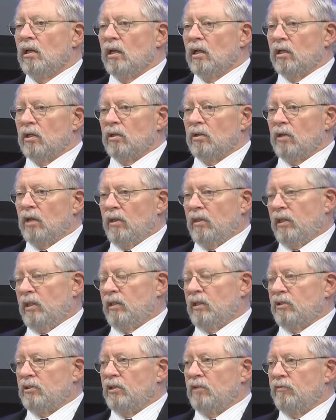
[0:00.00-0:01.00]
I
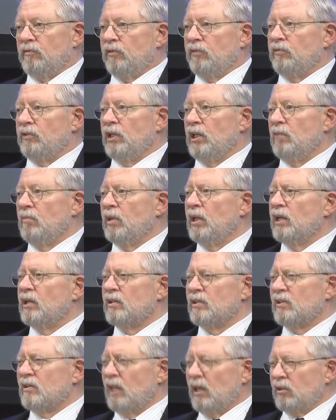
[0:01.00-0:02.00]
think they say 15
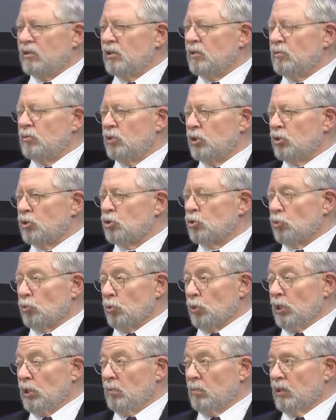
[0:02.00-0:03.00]
minutes. That seems
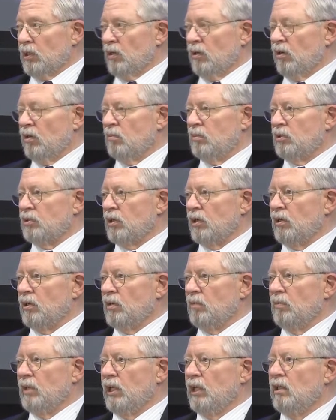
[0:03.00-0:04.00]
extremely
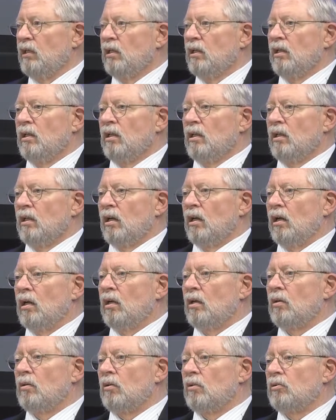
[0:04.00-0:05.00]
arbitrary to me.
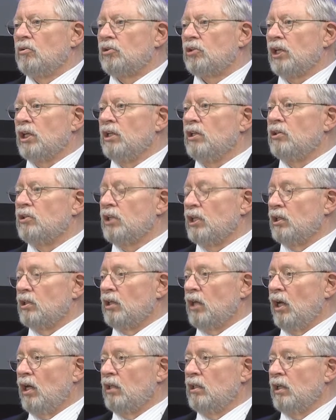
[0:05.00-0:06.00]

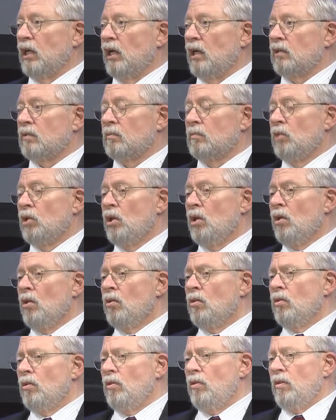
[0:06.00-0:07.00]
Skin-to-skin contact.
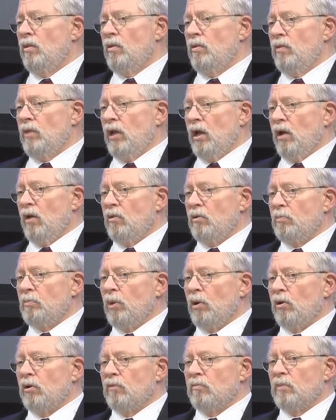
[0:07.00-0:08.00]
The other
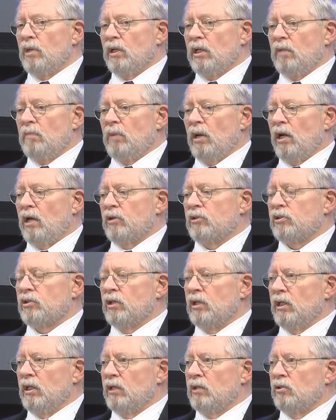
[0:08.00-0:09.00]
part of monkeypox
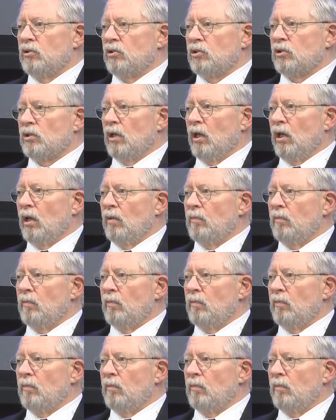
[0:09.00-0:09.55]
that is,